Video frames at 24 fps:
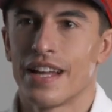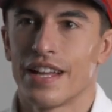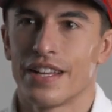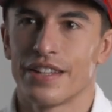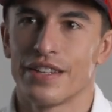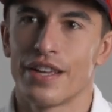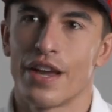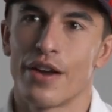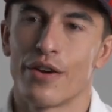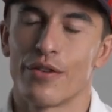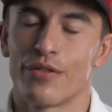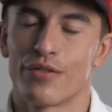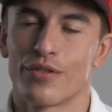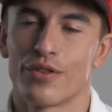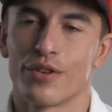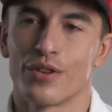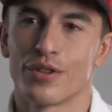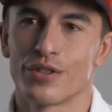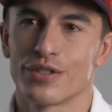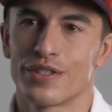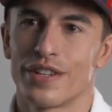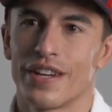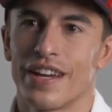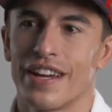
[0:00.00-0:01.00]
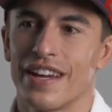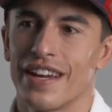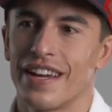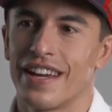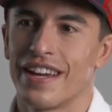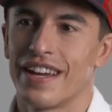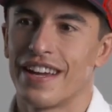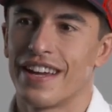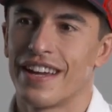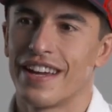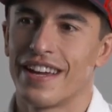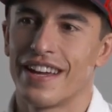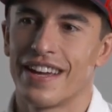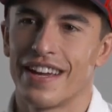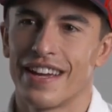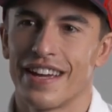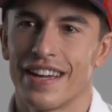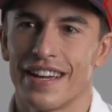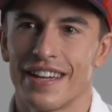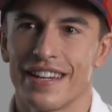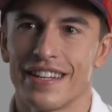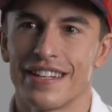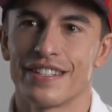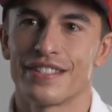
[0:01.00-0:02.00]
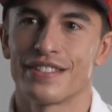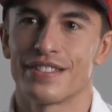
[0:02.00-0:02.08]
Yeah, of course, uh,